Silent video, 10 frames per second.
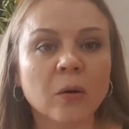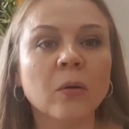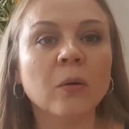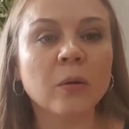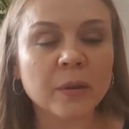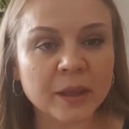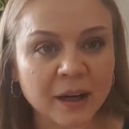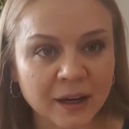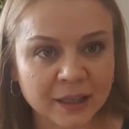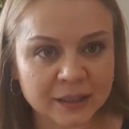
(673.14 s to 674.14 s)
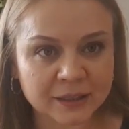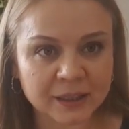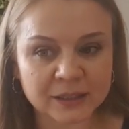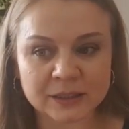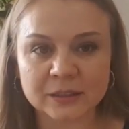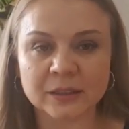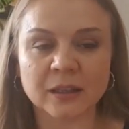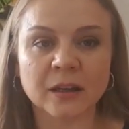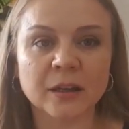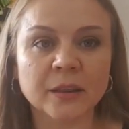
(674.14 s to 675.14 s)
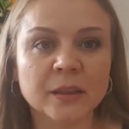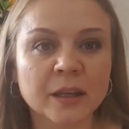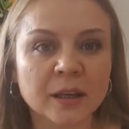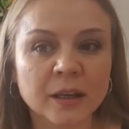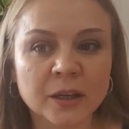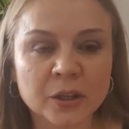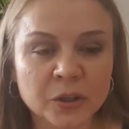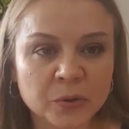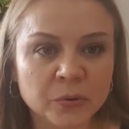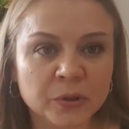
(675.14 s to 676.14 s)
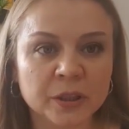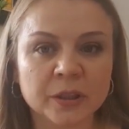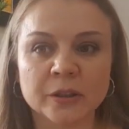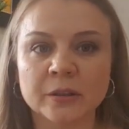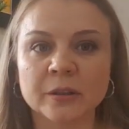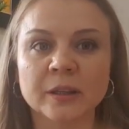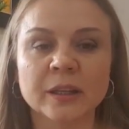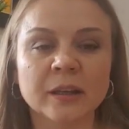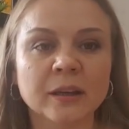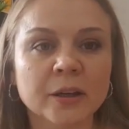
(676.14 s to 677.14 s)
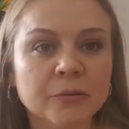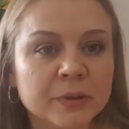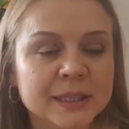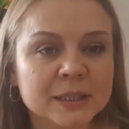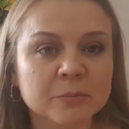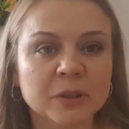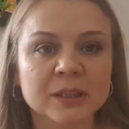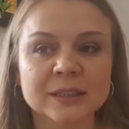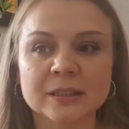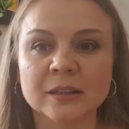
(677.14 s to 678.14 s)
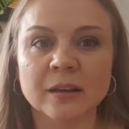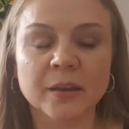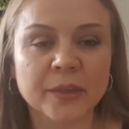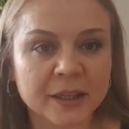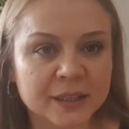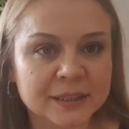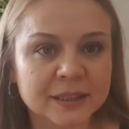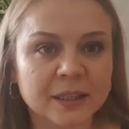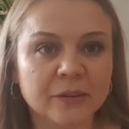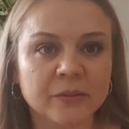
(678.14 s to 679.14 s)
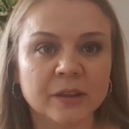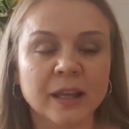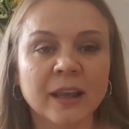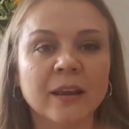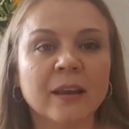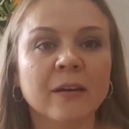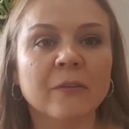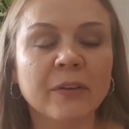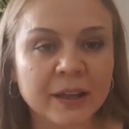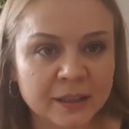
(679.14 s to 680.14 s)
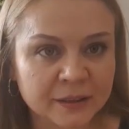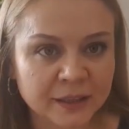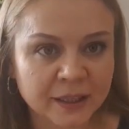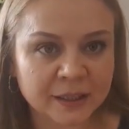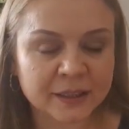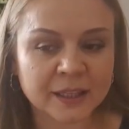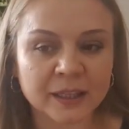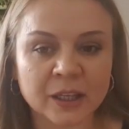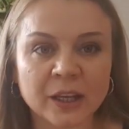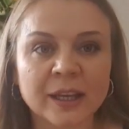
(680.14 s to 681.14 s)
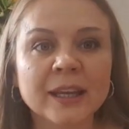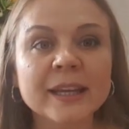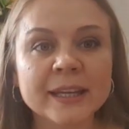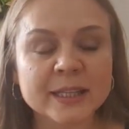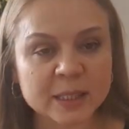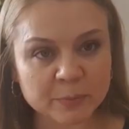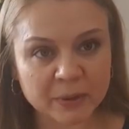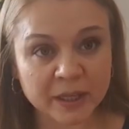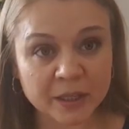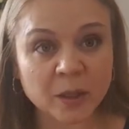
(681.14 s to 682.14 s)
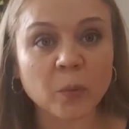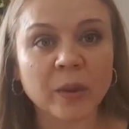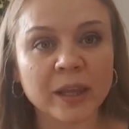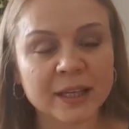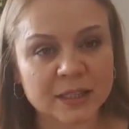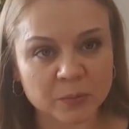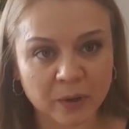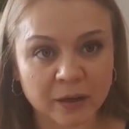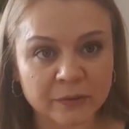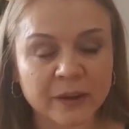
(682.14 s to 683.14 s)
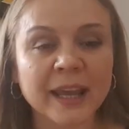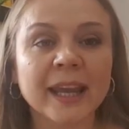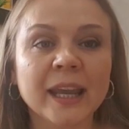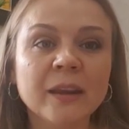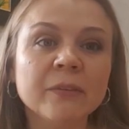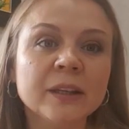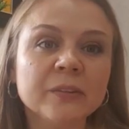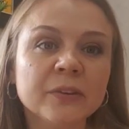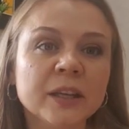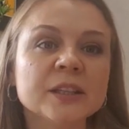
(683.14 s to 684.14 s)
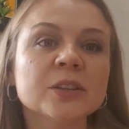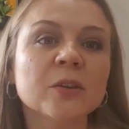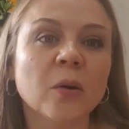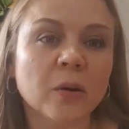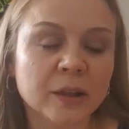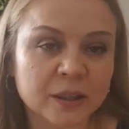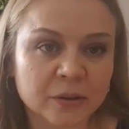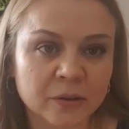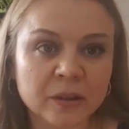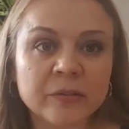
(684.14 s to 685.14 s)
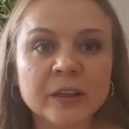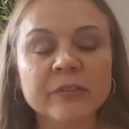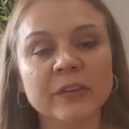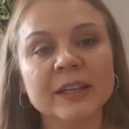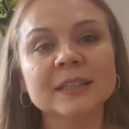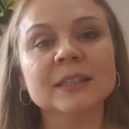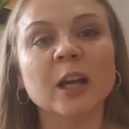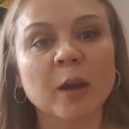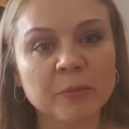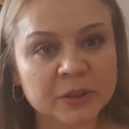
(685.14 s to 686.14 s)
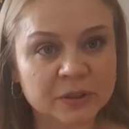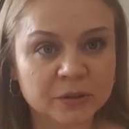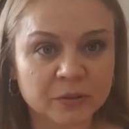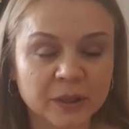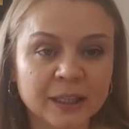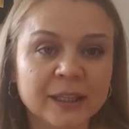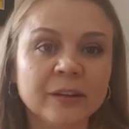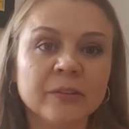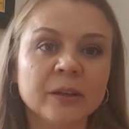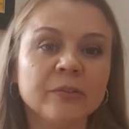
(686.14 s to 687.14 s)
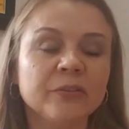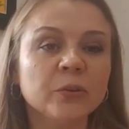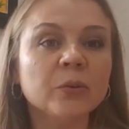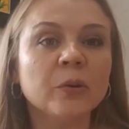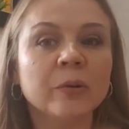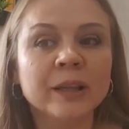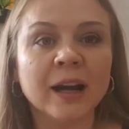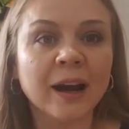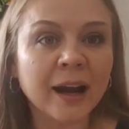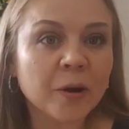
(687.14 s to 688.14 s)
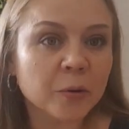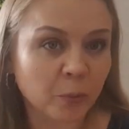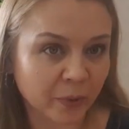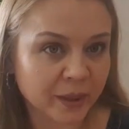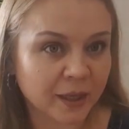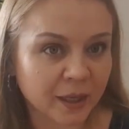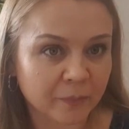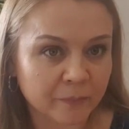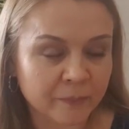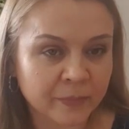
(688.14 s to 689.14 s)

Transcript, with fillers: all the holidays, uh, their New Year, their Christmas, uh, Thanksgiving, Valentine Day, he is spending with his wife. Even if he's calling you, even if he's coming to you, and even if you're going out with him,